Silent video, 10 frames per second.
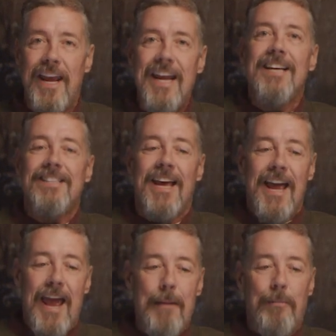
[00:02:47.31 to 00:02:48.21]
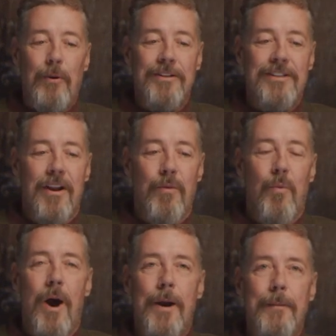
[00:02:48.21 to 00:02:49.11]
eat us and pull us into the
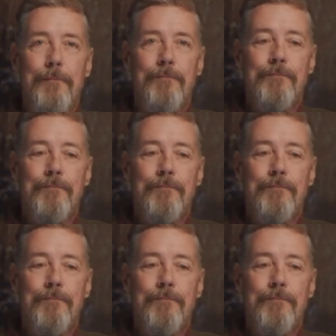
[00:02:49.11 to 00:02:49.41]
water.